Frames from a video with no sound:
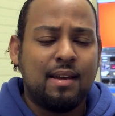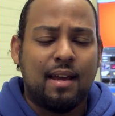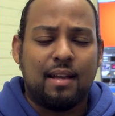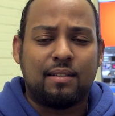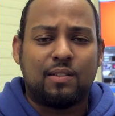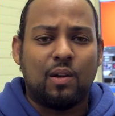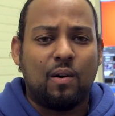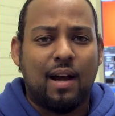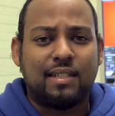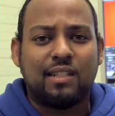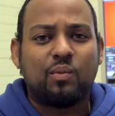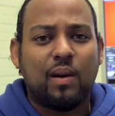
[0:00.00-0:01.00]
And so
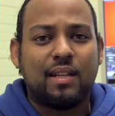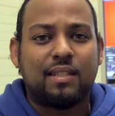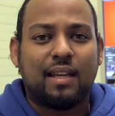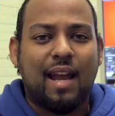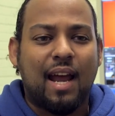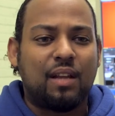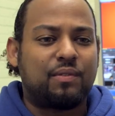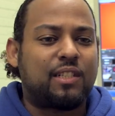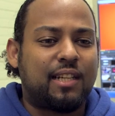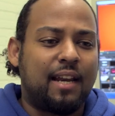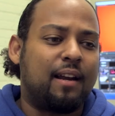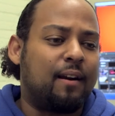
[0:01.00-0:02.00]
I just wanted to kind of
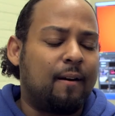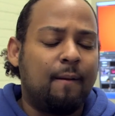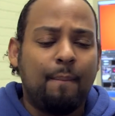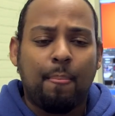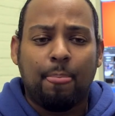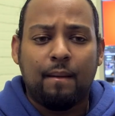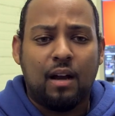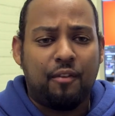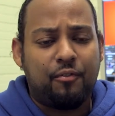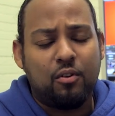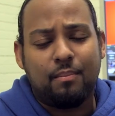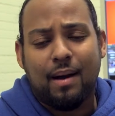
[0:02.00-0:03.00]
share a
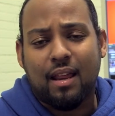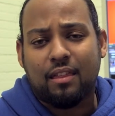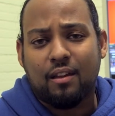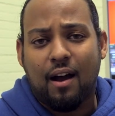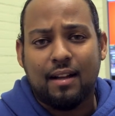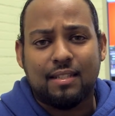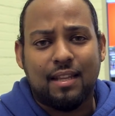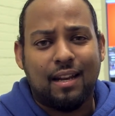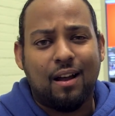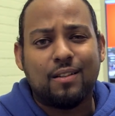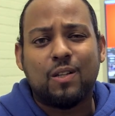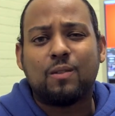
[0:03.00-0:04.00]
few of my thoughts and then
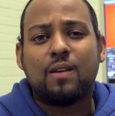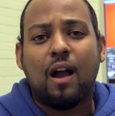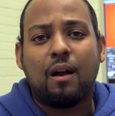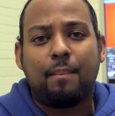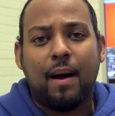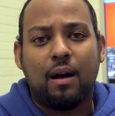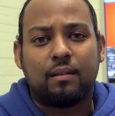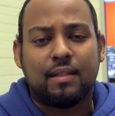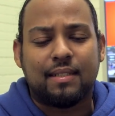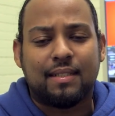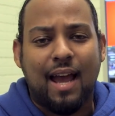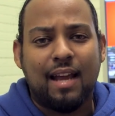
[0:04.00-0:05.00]
also talk about
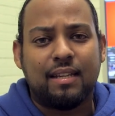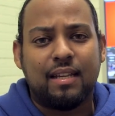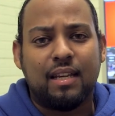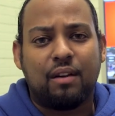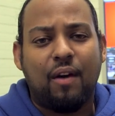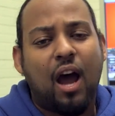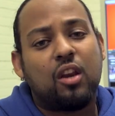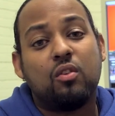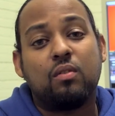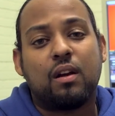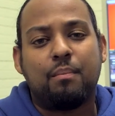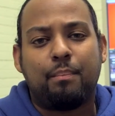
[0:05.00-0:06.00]
this idea of how do
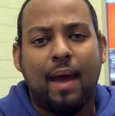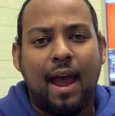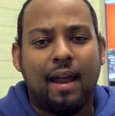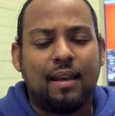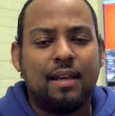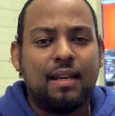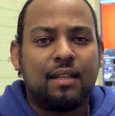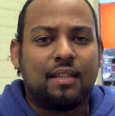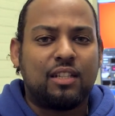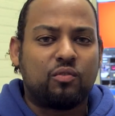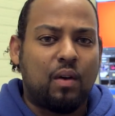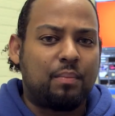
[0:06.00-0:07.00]
you combat
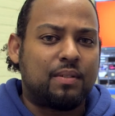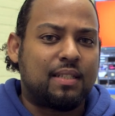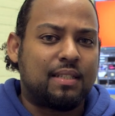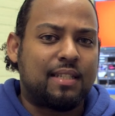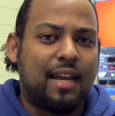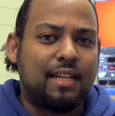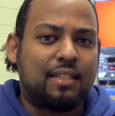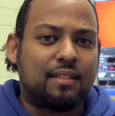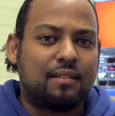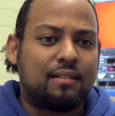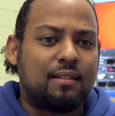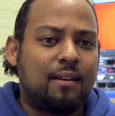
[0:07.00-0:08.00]
these
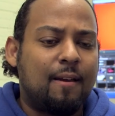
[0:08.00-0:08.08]
representations.